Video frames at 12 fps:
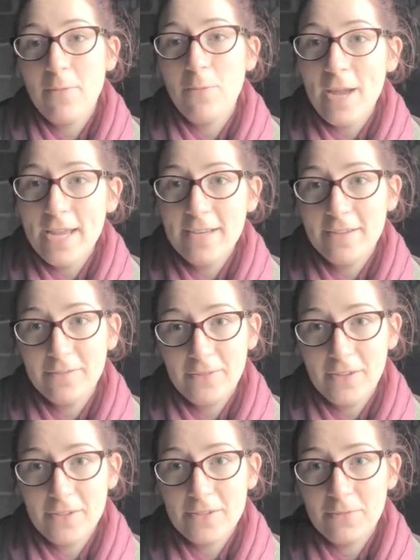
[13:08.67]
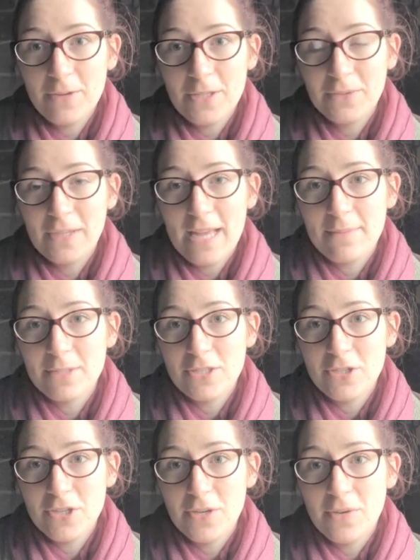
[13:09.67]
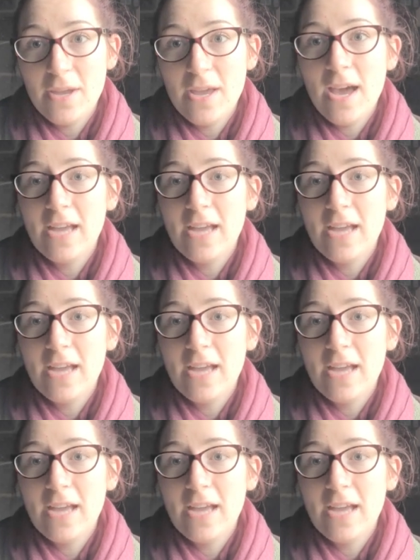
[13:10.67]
way in advance of when your lambs are due,